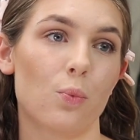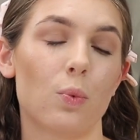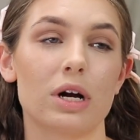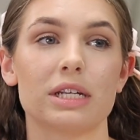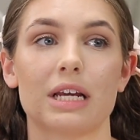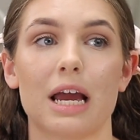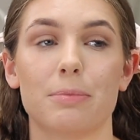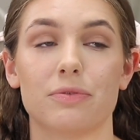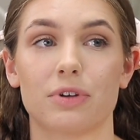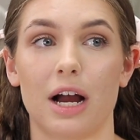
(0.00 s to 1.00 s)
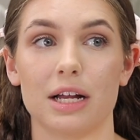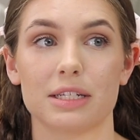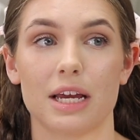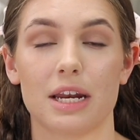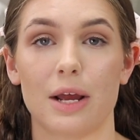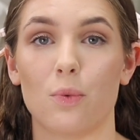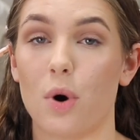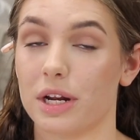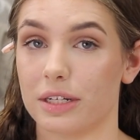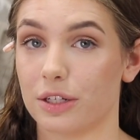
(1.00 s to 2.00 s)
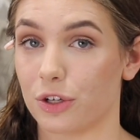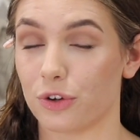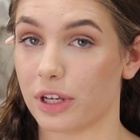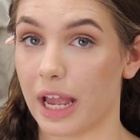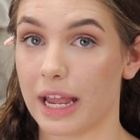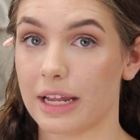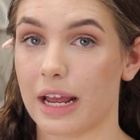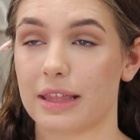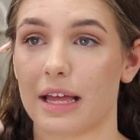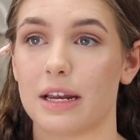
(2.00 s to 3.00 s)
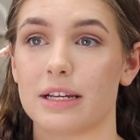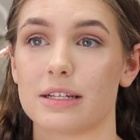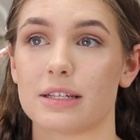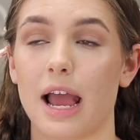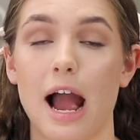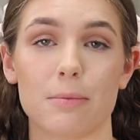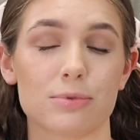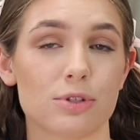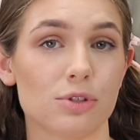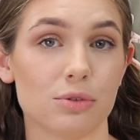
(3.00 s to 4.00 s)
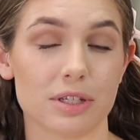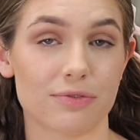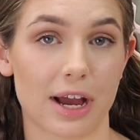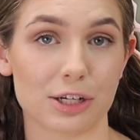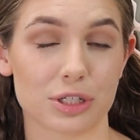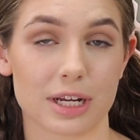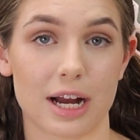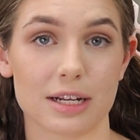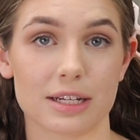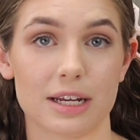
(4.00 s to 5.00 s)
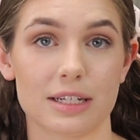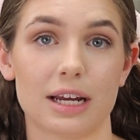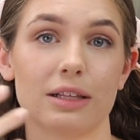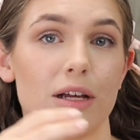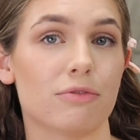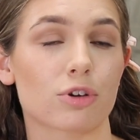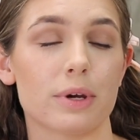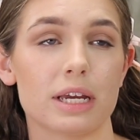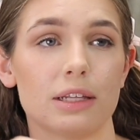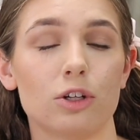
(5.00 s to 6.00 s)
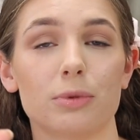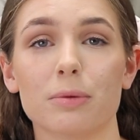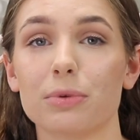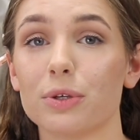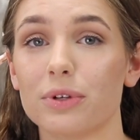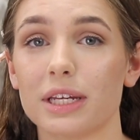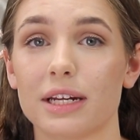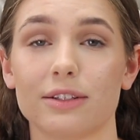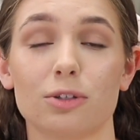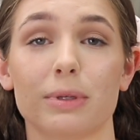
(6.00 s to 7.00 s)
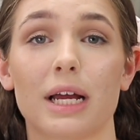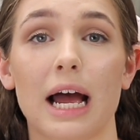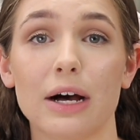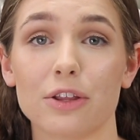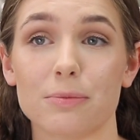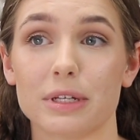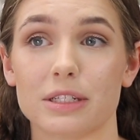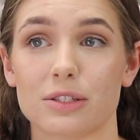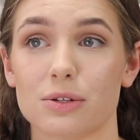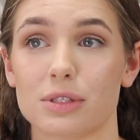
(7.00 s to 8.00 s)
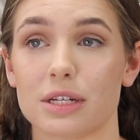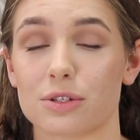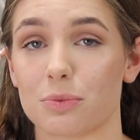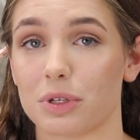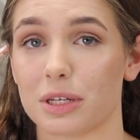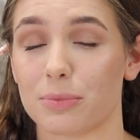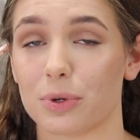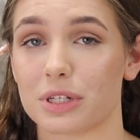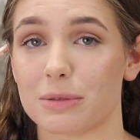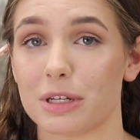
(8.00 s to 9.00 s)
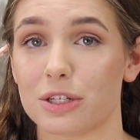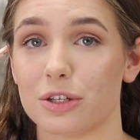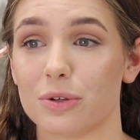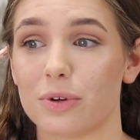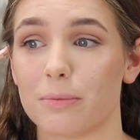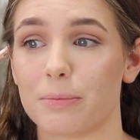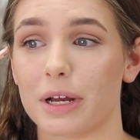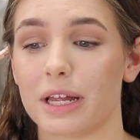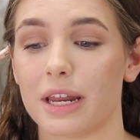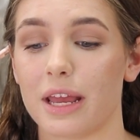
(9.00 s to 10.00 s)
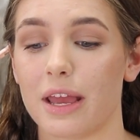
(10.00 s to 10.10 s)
what type of content I wanted to create, and that is absolutely fashion content. I love throwing in a little bit of beauty and a little bit of health because those things are really important to me too, but